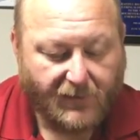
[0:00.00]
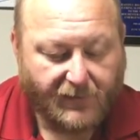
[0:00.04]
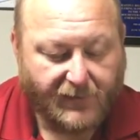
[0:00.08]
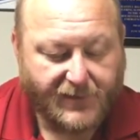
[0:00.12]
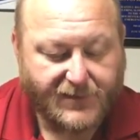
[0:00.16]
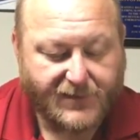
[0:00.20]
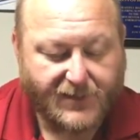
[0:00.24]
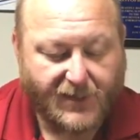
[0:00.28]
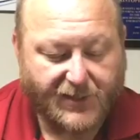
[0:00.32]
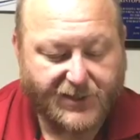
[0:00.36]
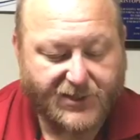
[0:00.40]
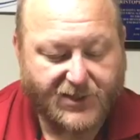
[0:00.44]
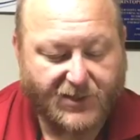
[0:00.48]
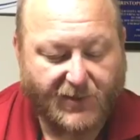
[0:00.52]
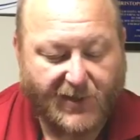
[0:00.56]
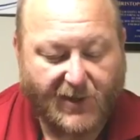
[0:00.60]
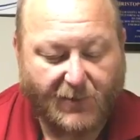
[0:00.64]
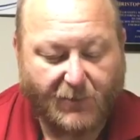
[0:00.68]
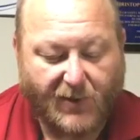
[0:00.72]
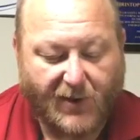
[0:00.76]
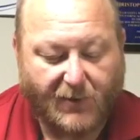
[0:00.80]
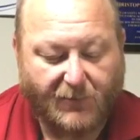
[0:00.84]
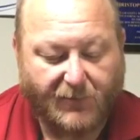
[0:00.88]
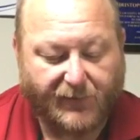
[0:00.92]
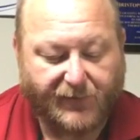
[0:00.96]
This also, I
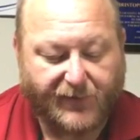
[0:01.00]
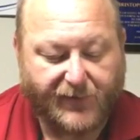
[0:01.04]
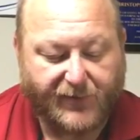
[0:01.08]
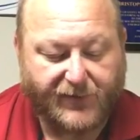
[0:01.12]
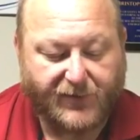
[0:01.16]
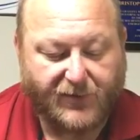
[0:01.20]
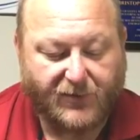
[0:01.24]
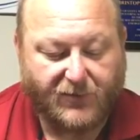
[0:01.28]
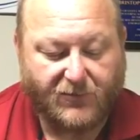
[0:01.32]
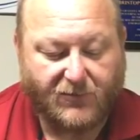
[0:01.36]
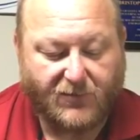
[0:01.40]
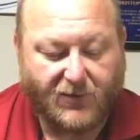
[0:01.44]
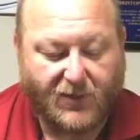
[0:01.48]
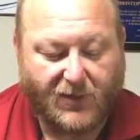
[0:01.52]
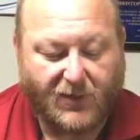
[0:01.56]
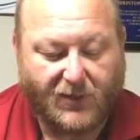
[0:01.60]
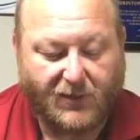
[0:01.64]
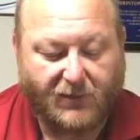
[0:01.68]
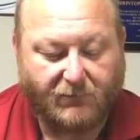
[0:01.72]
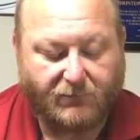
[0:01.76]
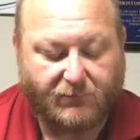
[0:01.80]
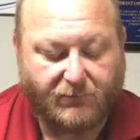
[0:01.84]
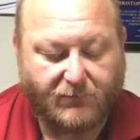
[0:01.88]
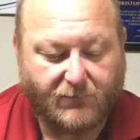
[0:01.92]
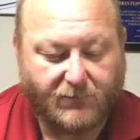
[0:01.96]
went with the
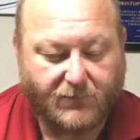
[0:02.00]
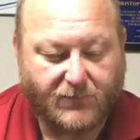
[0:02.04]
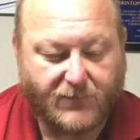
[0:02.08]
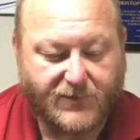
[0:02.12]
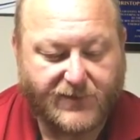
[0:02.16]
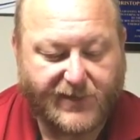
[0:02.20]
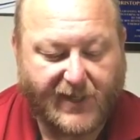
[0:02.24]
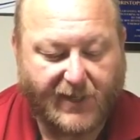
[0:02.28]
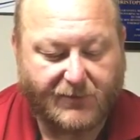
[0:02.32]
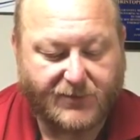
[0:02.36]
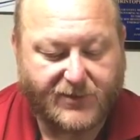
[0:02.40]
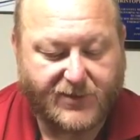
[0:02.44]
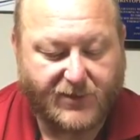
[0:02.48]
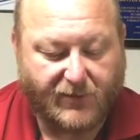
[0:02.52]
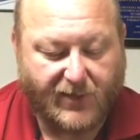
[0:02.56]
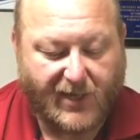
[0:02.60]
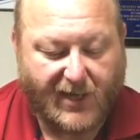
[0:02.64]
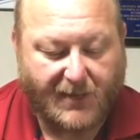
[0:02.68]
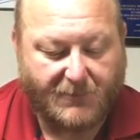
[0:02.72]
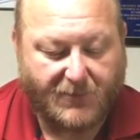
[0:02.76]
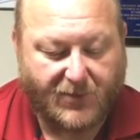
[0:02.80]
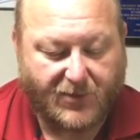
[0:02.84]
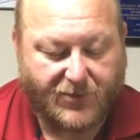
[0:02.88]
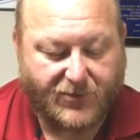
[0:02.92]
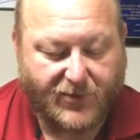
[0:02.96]
two stainless steel
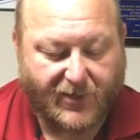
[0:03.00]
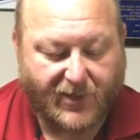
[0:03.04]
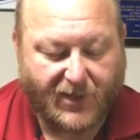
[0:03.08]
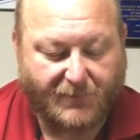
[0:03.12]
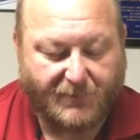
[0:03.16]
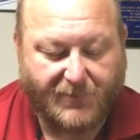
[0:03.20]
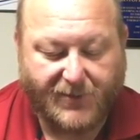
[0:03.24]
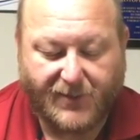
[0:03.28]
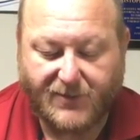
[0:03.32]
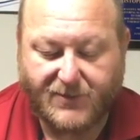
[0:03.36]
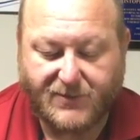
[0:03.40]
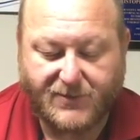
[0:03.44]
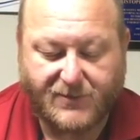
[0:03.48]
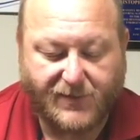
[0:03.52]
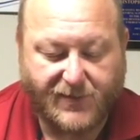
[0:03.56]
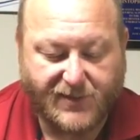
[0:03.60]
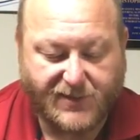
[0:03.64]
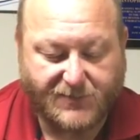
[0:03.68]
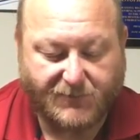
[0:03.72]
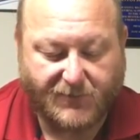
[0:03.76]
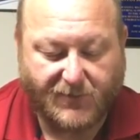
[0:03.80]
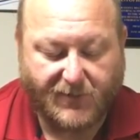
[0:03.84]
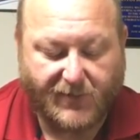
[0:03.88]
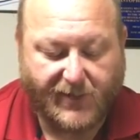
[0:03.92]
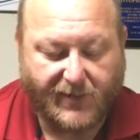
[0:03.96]
hammer and trigger pins.
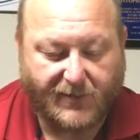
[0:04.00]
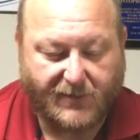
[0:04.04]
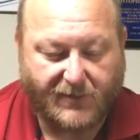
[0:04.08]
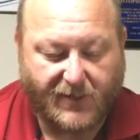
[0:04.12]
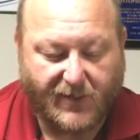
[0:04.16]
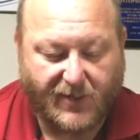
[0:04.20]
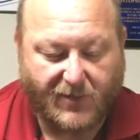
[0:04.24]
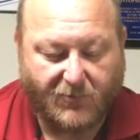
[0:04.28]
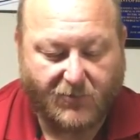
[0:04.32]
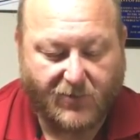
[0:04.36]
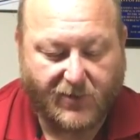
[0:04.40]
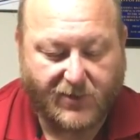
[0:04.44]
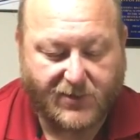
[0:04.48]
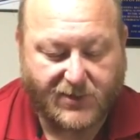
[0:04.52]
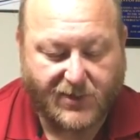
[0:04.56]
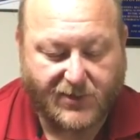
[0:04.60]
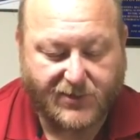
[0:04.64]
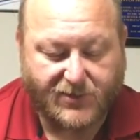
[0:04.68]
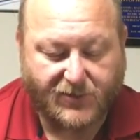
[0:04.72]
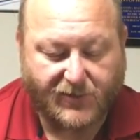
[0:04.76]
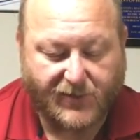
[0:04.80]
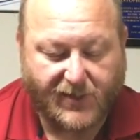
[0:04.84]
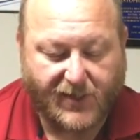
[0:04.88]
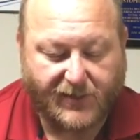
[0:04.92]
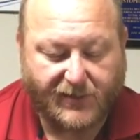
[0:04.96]
This one, like the other one, has
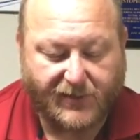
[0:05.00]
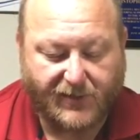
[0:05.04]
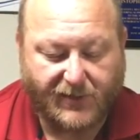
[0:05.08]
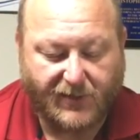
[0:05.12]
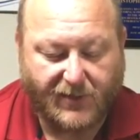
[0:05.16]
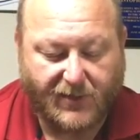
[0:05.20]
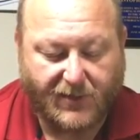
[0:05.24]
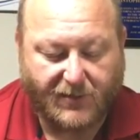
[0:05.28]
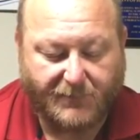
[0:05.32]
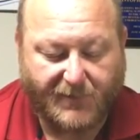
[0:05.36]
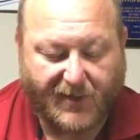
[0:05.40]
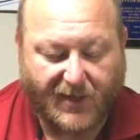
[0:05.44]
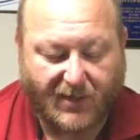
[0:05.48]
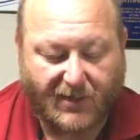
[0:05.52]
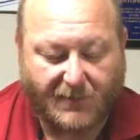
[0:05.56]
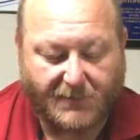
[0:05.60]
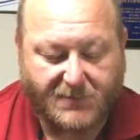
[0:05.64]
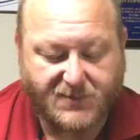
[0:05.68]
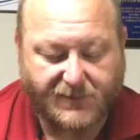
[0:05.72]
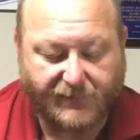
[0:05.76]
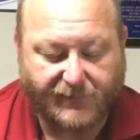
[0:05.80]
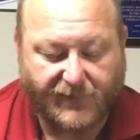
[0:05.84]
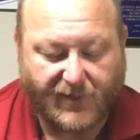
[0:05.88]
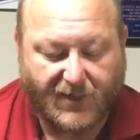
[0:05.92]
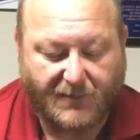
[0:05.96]
also got the Battle
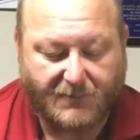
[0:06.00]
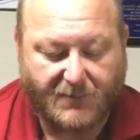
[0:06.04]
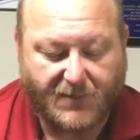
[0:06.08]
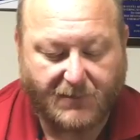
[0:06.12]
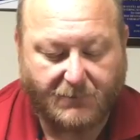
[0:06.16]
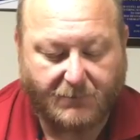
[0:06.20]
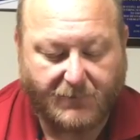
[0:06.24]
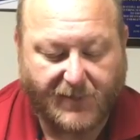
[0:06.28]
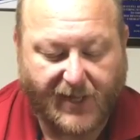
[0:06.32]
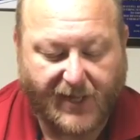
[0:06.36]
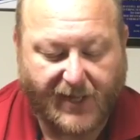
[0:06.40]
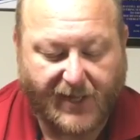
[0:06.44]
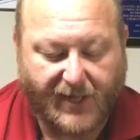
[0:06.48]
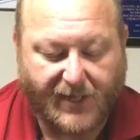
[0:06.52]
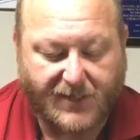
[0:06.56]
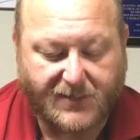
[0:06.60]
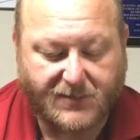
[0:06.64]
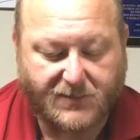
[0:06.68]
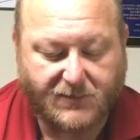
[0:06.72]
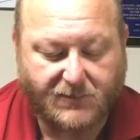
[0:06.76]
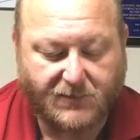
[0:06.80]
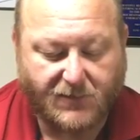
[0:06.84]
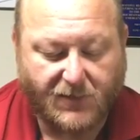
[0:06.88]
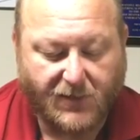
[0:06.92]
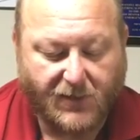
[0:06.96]
Arms Development
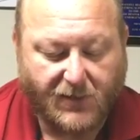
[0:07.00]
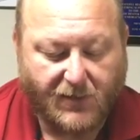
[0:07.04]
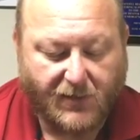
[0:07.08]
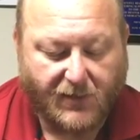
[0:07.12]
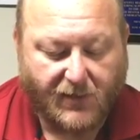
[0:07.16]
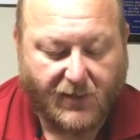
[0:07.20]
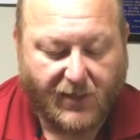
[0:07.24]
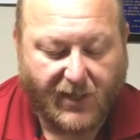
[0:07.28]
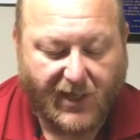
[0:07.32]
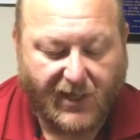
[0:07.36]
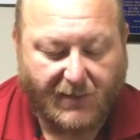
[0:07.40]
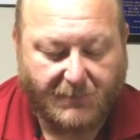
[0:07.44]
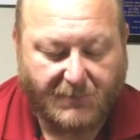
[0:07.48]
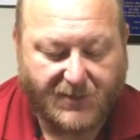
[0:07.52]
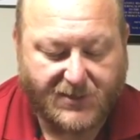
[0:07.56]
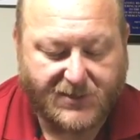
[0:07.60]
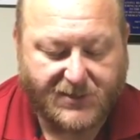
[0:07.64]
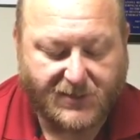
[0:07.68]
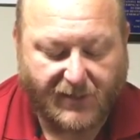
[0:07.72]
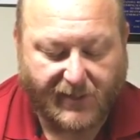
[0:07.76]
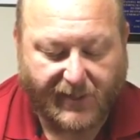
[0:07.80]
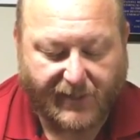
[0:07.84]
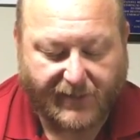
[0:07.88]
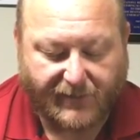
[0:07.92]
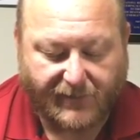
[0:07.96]
Badass Ambi
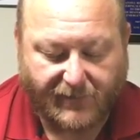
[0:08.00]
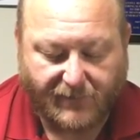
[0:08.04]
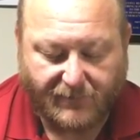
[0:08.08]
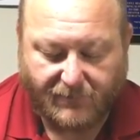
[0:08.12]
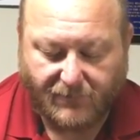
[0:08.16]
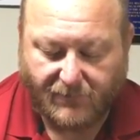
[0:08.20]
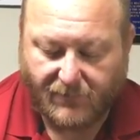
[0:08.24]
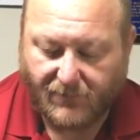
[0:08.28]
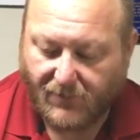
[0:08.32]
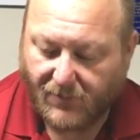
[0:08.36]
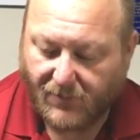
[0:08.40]
Selector.